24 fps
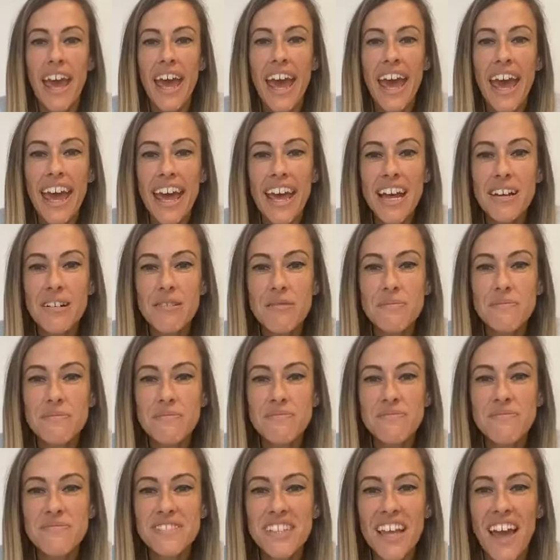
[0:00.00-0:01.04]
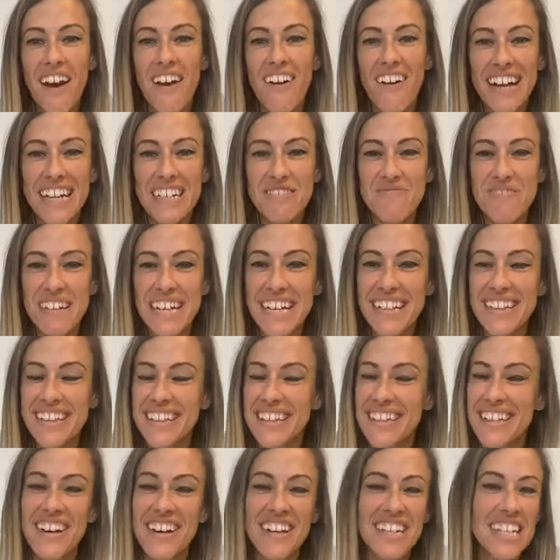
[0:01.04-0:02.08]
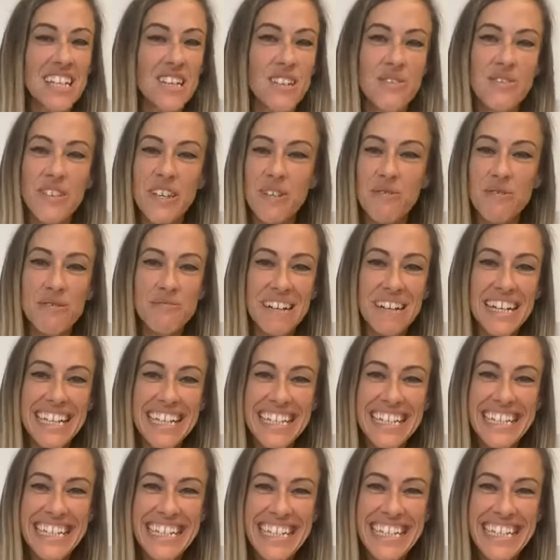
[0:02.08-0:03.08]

Annabelle, God, I love you, woman.